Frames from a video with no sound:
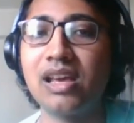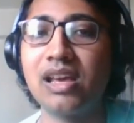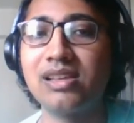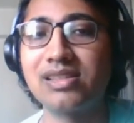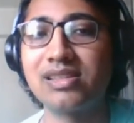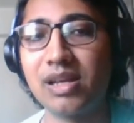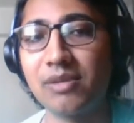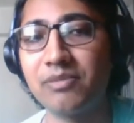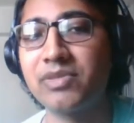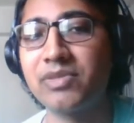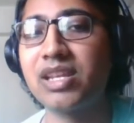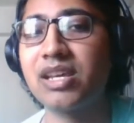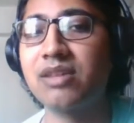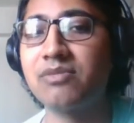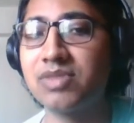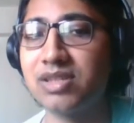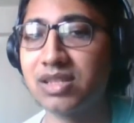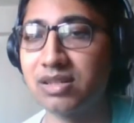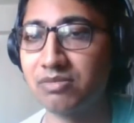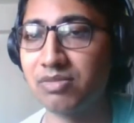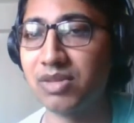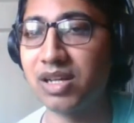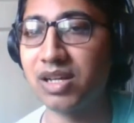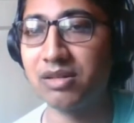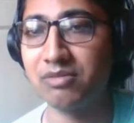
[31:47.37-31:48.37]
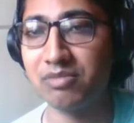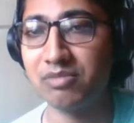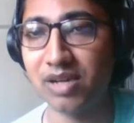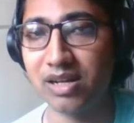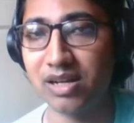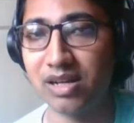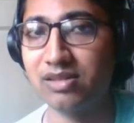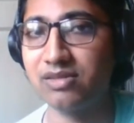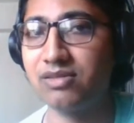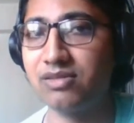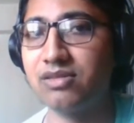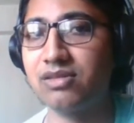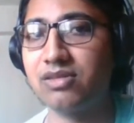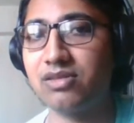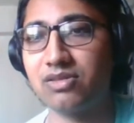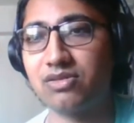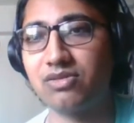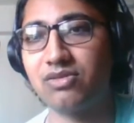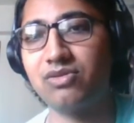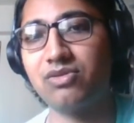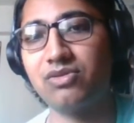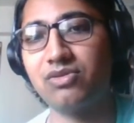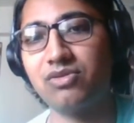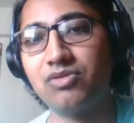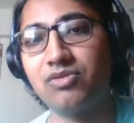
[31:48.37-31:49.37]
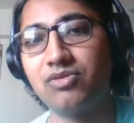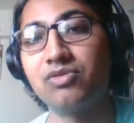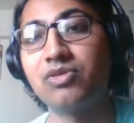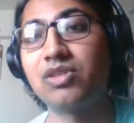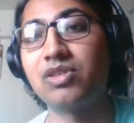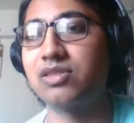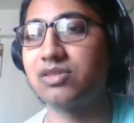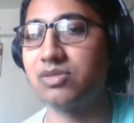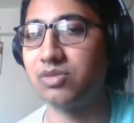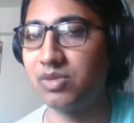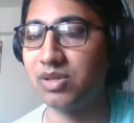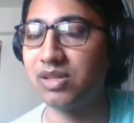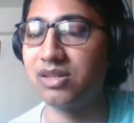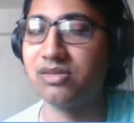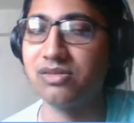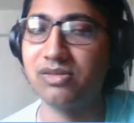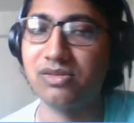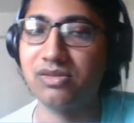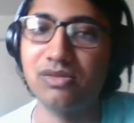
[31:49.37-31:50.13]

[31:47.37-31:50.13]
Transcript: Sometimes it might matter to you as well.